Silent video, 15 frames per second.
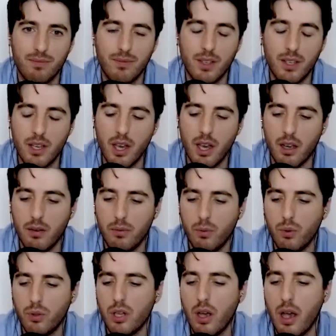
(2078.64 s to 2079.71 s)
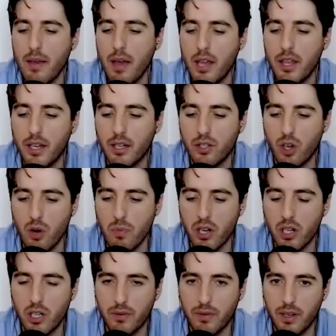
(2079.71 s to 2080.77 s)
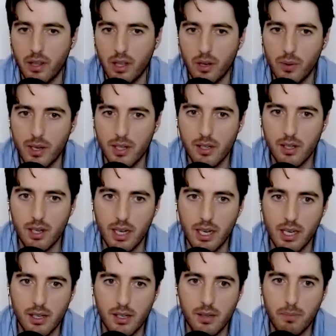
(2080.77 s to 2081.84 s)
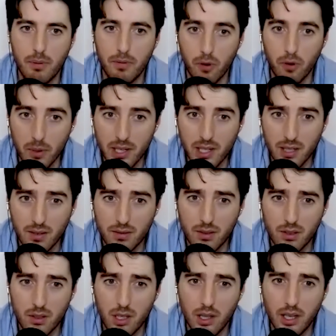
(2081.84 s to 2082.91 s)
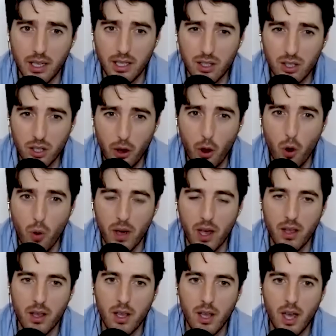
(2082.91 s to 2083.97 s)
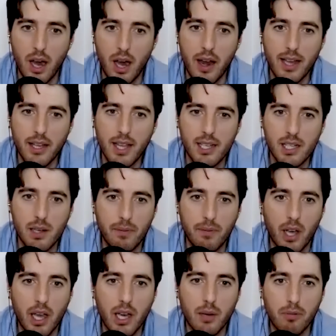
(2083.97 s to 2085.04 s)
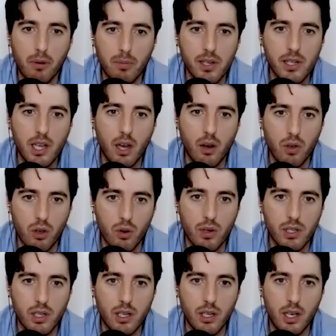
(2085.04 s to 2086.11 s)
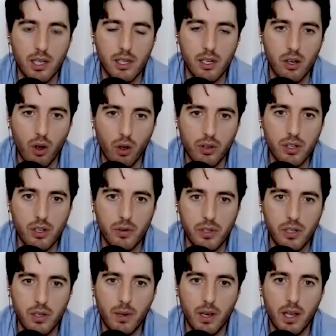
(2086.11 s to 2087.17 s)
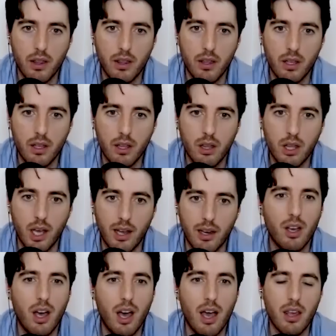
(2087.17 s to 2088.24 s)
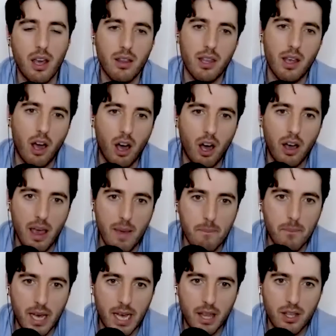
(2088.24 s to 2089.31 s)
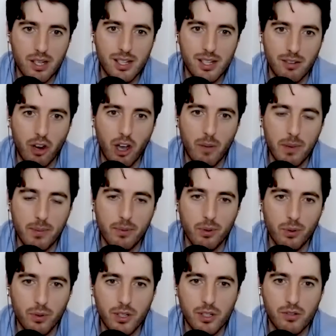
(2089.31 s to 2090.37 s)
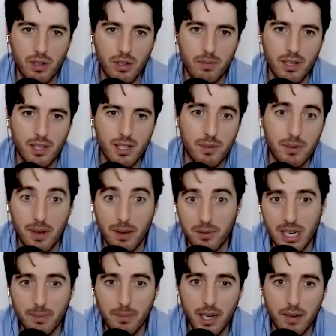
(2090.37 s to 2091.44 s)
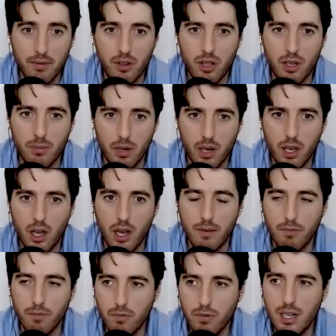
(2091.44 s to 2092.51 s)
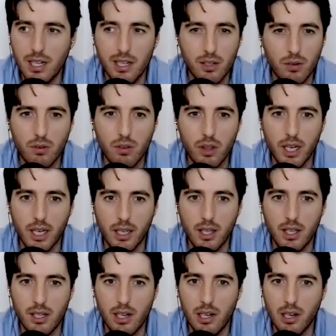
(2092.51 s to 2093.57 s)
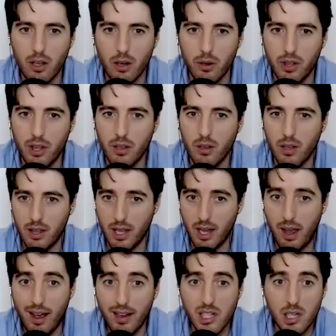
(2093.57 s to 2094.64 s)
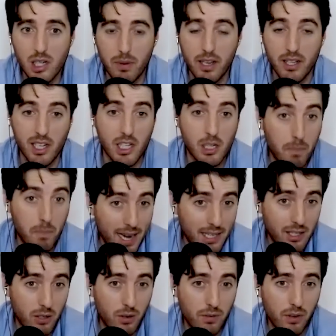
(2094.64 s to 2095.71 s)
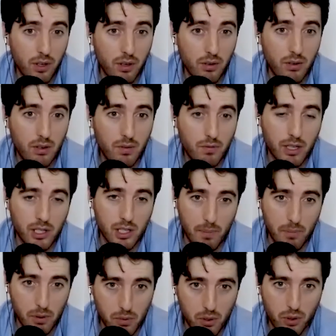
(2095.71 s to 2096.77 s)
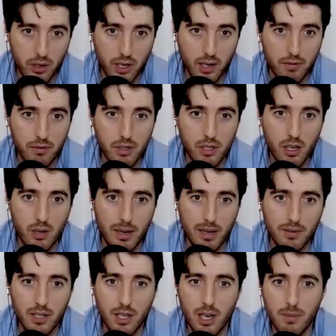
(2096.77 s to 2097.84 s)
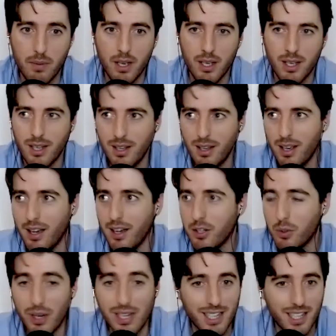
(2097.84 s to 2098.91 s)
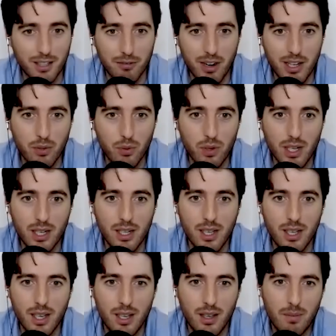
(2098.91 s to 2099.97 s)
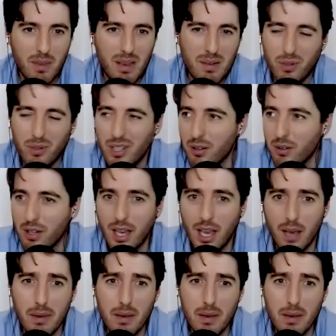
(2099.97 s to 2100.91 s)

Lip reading: Yeah. Well, I think so much of it though is performative. I think so much. And that's something I could probably tell you as a non-sociopath, that there are empaths, there are people who extremely seem to be upset by everything, but I really do think there's a lot that is expected of you. For example, mourning for a certain amount of time, tweeting the right tweet. People don't care.